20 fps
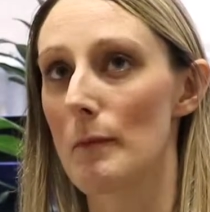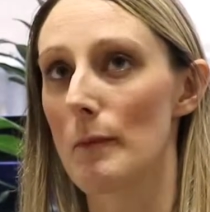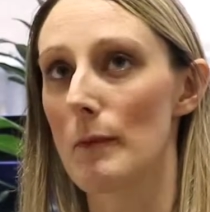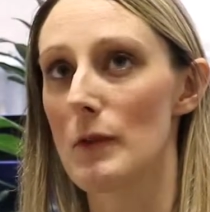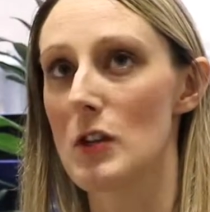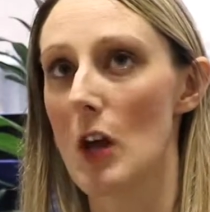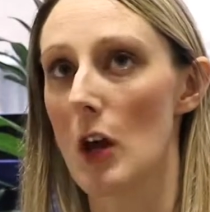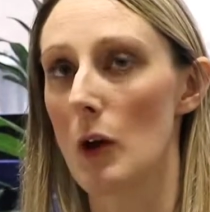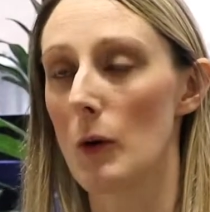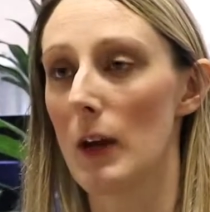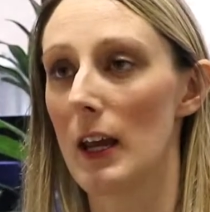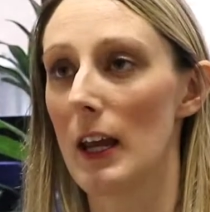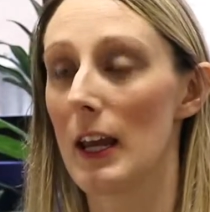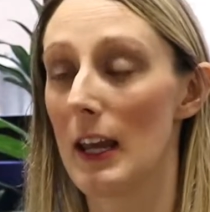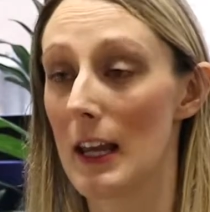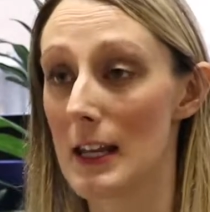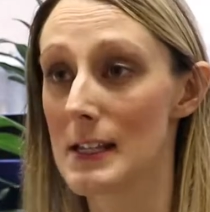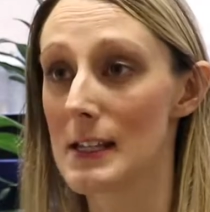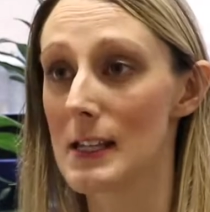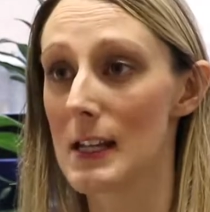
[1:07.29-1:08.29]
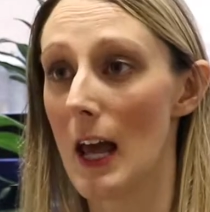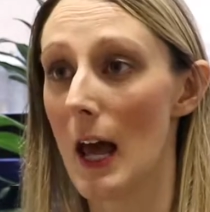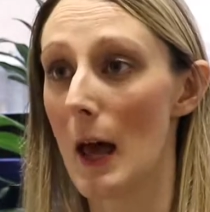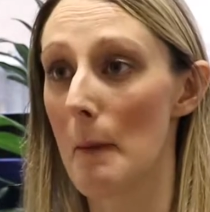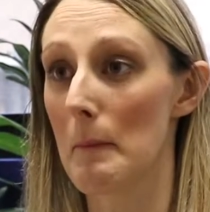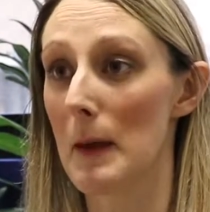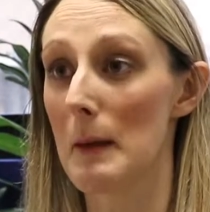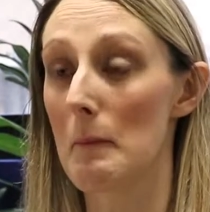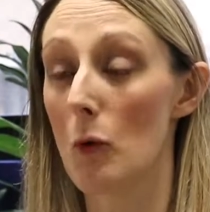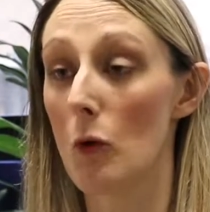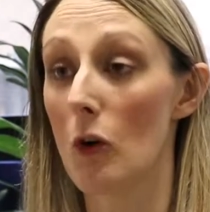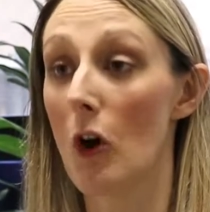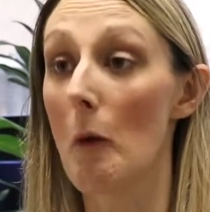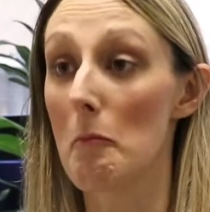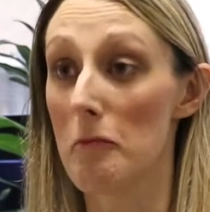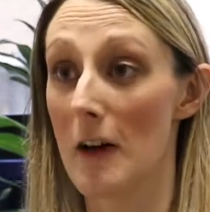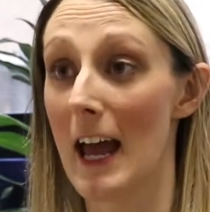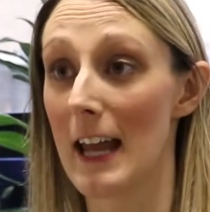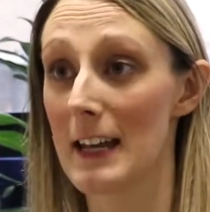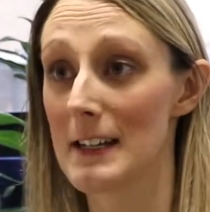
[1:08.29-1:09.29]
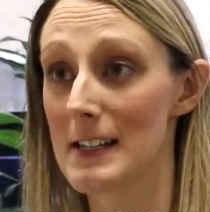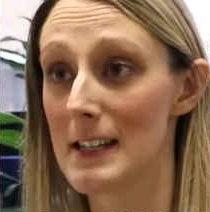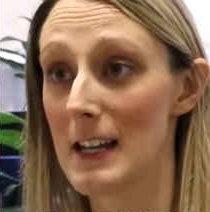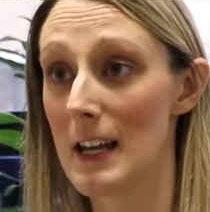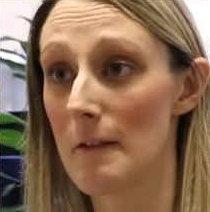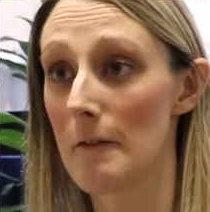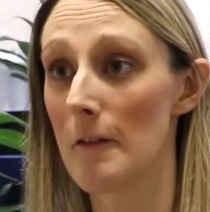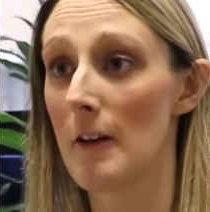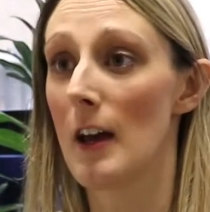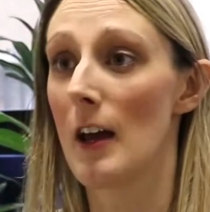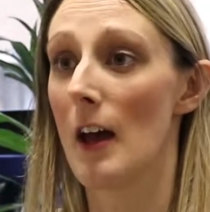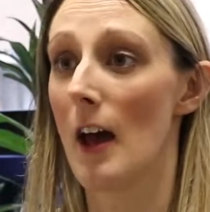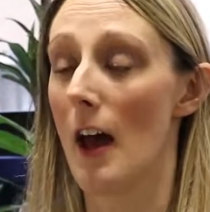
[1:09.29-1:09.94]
So it is a bit more comprehensive,